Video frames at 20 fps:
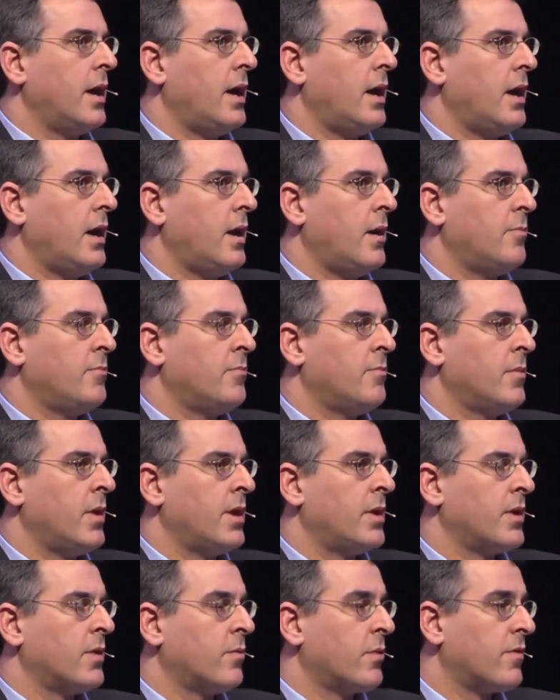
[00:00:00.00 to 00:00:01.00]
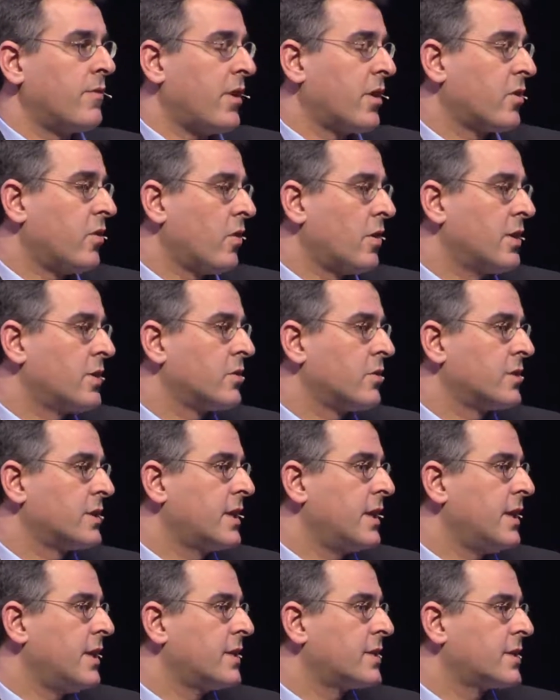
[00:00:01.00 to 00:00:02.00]
Another one of our colleagues, Os
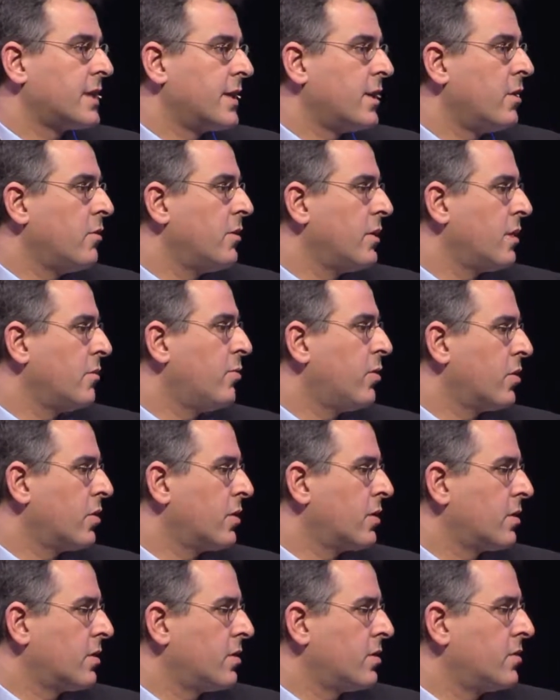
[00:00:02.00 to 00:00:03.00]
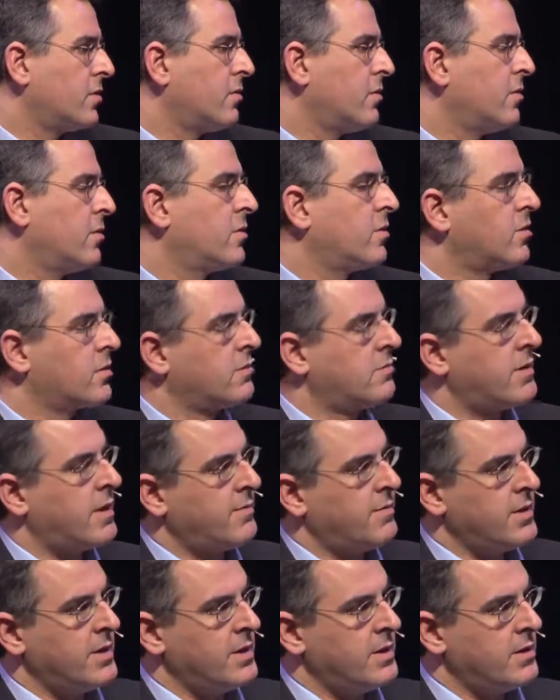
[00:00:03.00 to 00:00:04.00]
Guinness, I know in the book that Dr.
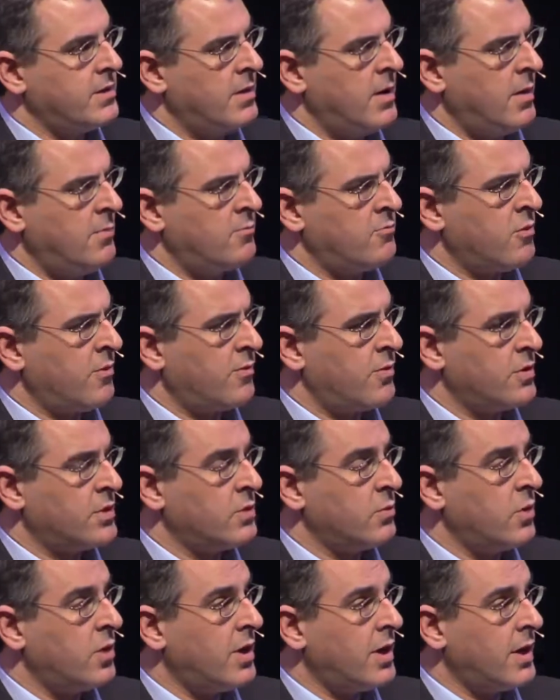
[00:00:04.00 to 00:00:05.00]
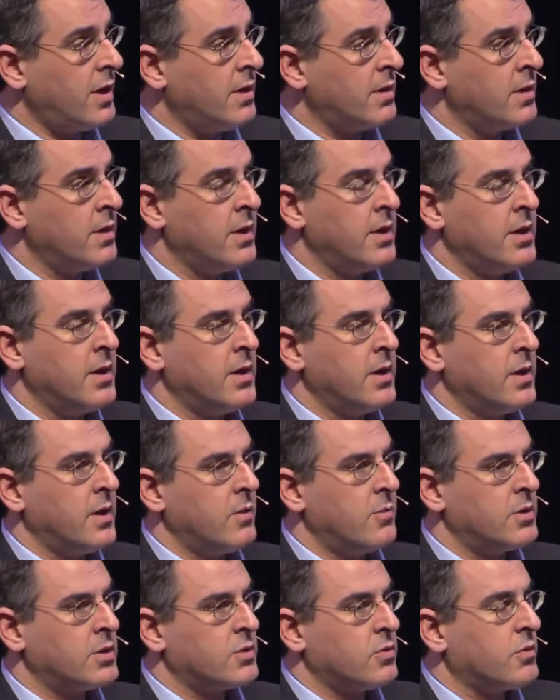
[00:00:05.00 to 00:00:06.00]
Ravi referred to earlier,
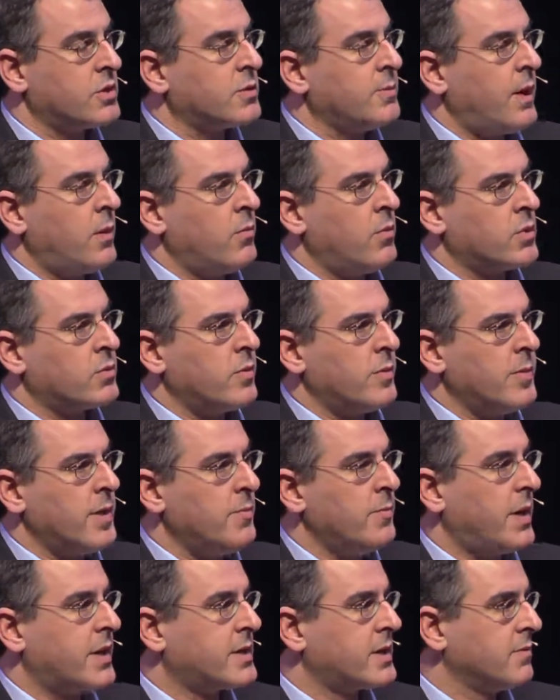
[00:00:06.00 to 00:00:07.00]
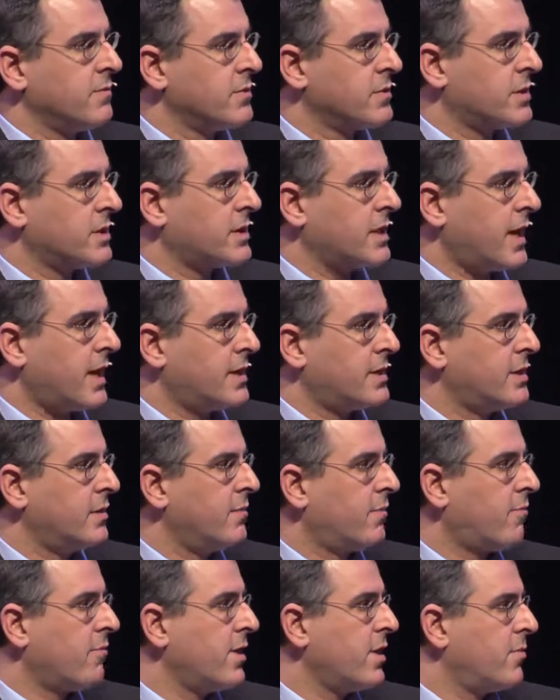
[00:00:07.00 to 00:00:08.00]
which talks about what we mean by civil society
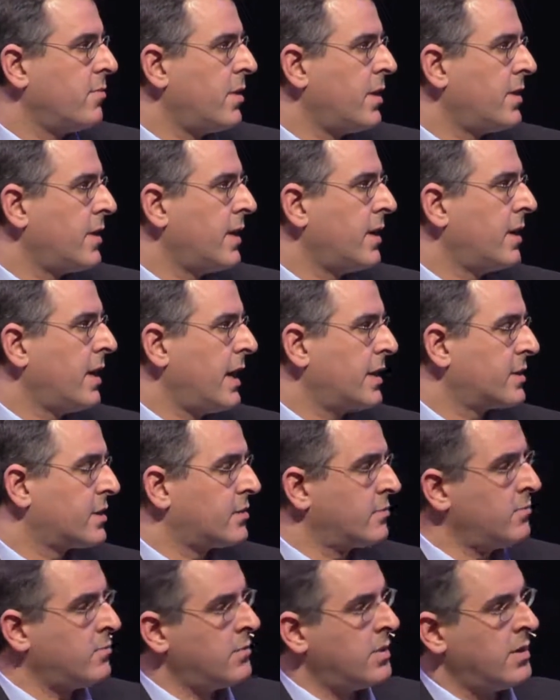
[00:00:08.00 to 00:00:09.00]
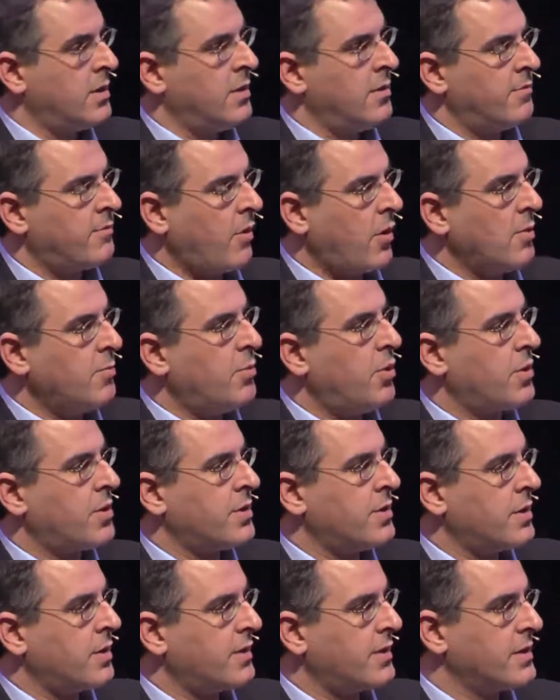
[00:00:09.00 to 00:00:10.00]
and freedom, I think has some very
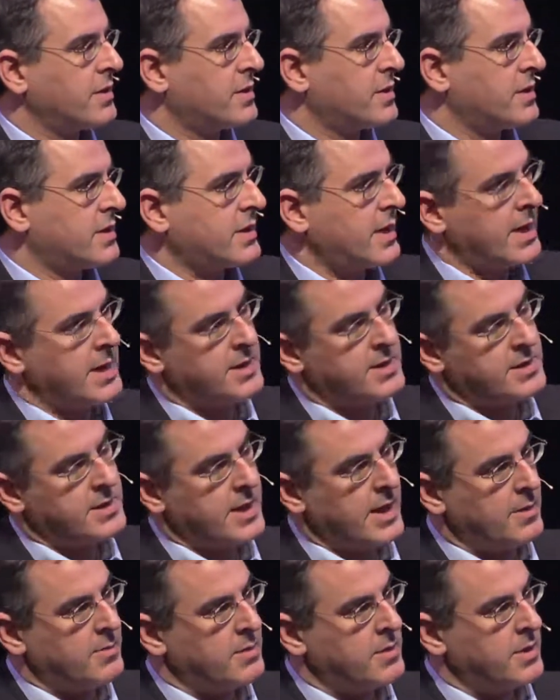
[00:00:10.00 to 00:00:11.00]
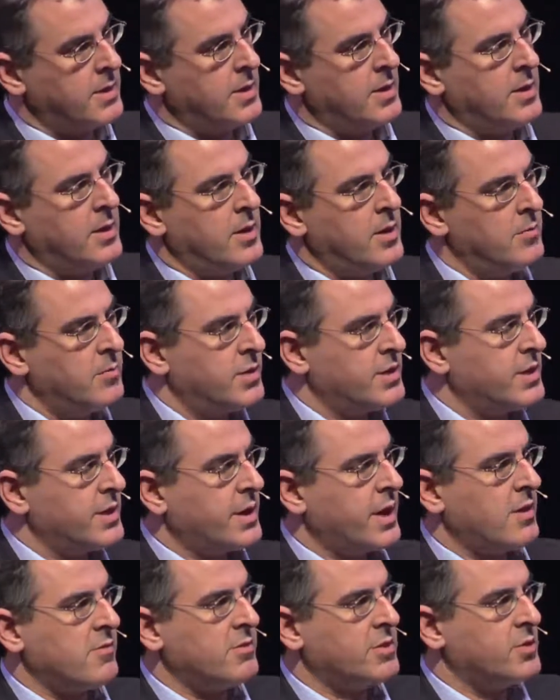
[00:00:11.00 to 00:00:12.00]
pertinent things to say into that
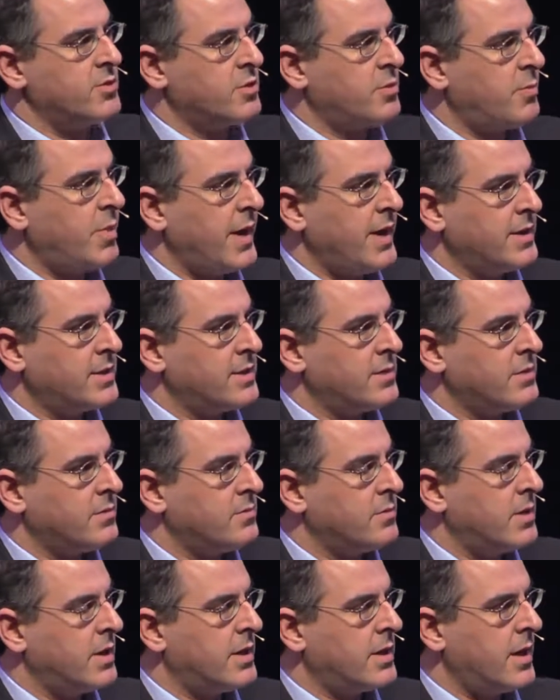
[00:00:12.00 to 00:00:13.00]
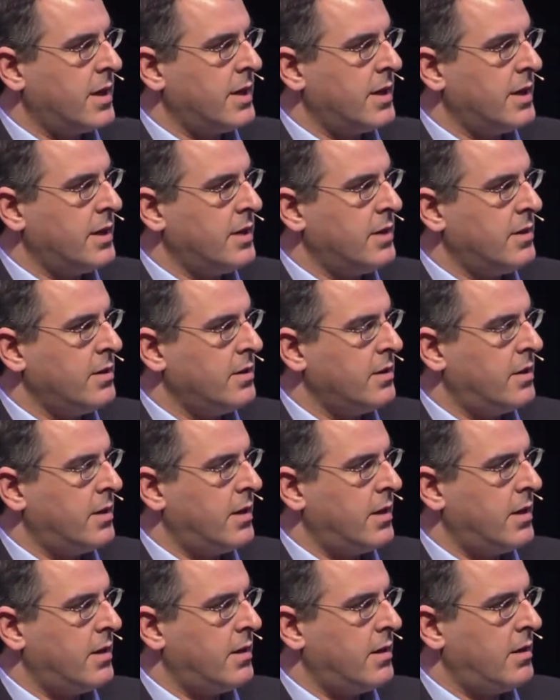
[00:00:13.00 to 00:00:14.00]
particular issue and debate, and
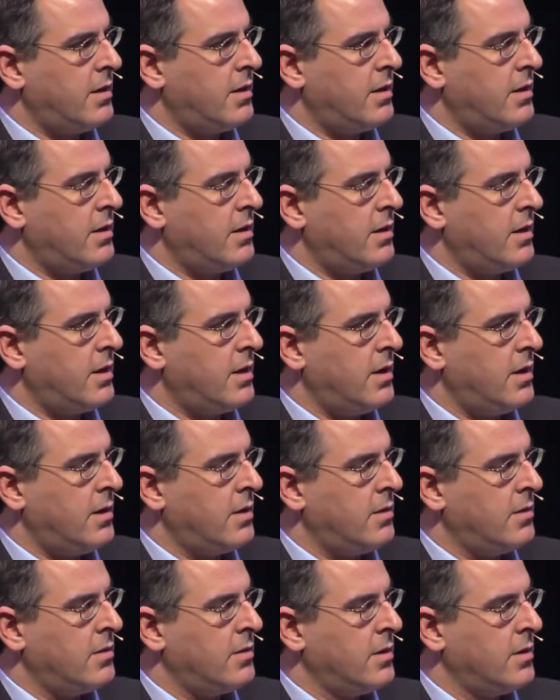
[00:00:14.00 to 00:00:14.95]
I